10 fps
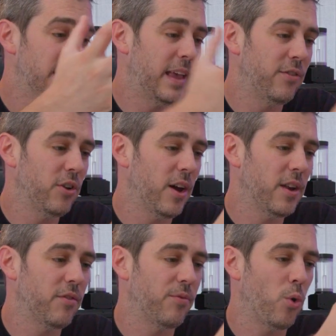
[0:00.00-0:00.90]
gives you
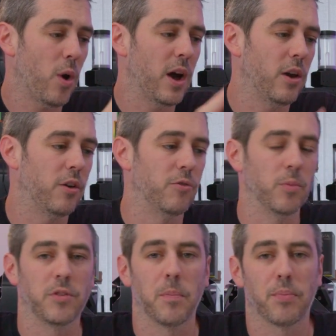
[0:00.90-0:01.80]
kind of quite a lot of
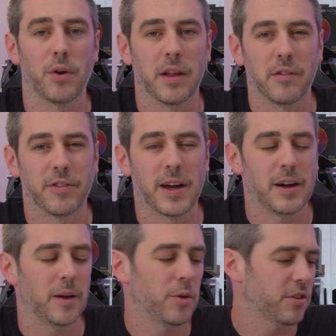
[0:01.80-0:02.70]
room to breathe.
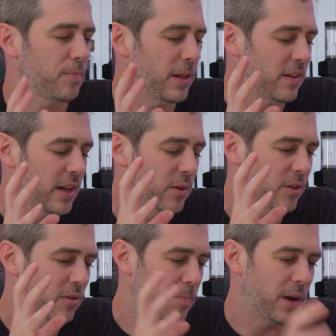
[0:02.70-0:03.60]
Now, I'm not expecting
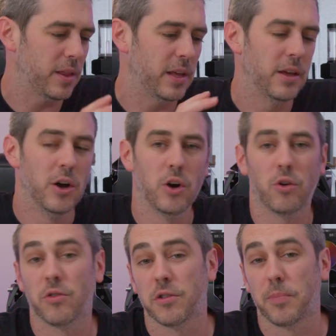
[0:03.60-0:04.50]
anyone to buy the
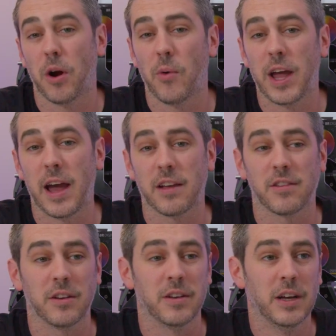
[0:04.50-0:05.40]
Aorus Pro
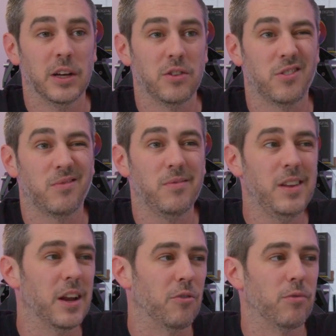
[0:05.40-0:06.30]
AX and
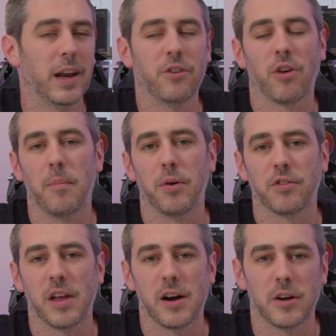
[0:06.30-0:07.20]
you know, really try and
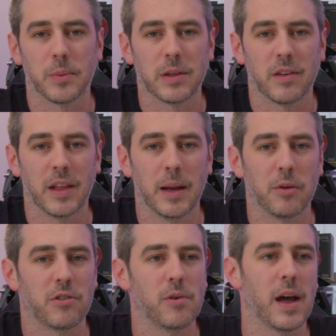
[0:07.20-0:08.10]
push their hardware to the
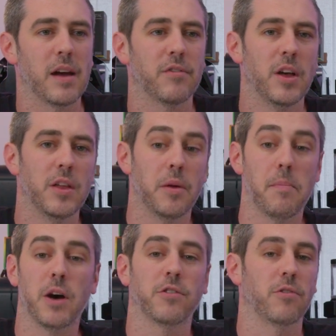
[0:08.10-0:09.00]
limits. You have the
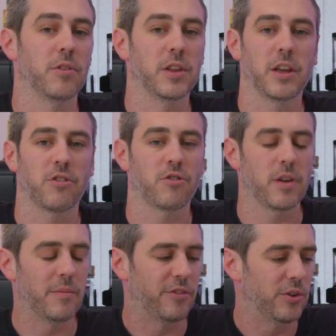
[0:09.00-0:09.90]
Master and the
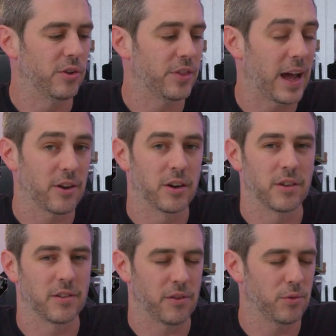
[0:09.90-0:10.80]
Extreme for that
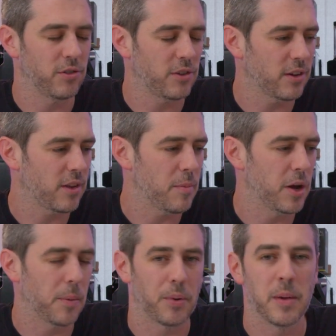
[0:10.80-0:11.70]
kind of stuff, which does come
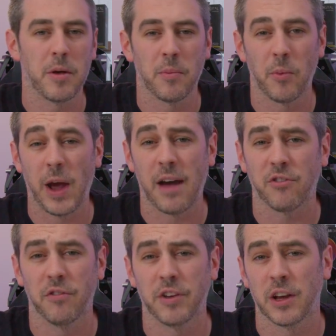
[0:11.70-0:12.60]
at a premium and we
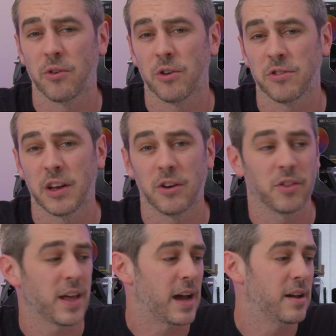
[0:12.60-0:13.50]
have got video content
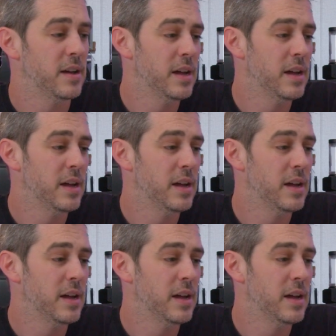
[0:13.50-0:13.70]
on that.